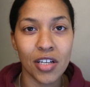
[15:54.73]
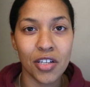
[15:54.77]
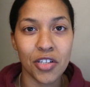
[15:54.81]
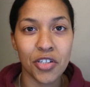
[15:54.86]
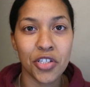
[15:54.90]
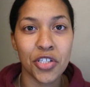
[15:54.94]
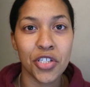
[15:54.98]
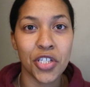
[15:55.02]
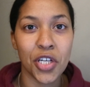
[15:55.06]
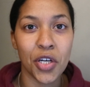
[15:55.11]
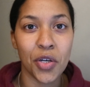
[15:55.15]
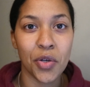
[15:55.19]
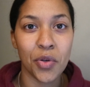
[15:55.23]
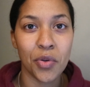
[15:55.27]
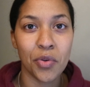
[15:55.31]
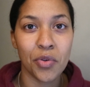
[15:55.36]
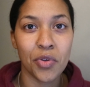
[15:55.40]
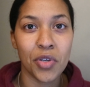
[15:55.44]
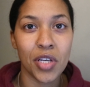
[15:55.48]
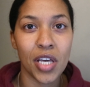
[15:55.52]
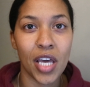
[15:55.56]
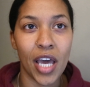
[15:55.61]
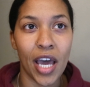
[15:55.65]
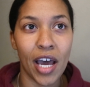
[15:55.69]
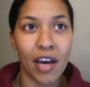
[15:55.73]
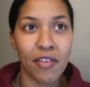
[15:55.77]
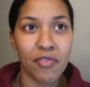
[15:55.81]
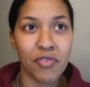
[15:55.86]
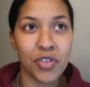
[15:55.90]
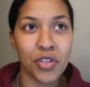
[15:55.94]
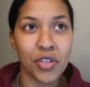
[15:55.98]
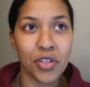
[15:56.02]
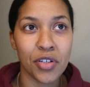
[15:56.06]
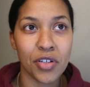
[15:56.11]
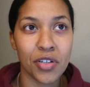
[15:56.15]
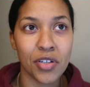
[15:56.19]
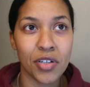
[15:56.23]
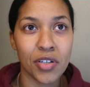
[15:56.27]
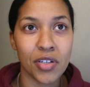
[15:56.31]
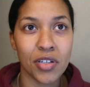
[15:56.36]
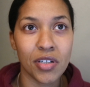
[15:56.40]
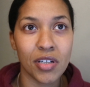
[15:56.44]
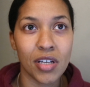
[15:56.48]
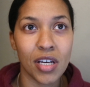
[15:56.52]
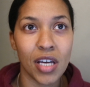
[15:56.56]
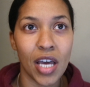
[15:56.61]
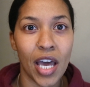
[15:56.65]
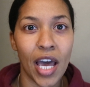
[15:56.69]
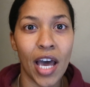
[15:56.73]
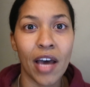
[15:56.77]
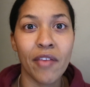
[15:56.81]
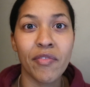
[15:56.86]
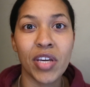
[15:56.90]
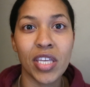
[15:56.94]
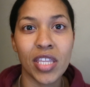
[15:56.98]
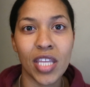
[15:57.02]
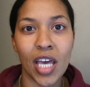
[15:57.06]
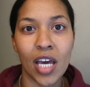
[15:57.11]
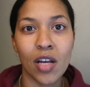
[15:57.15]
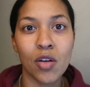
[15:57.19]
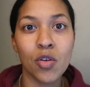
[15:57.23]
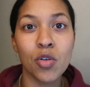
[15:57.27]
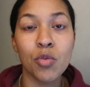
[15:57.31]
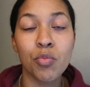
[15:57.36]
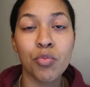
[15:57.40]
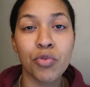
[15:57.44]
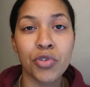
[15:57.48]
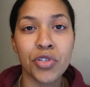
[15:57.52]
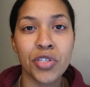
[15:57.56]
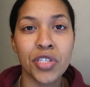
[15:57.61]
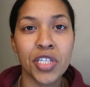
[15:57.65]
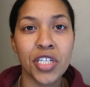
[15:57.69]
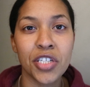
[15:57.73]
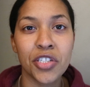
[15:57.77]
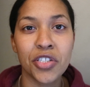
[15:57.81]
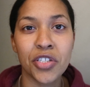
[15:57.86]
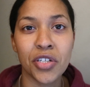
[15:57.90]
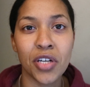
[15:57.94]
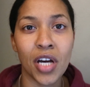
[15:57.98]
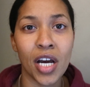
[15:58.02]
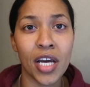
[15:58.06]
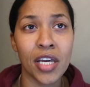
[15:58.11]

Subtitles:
showed after having that whole procedure.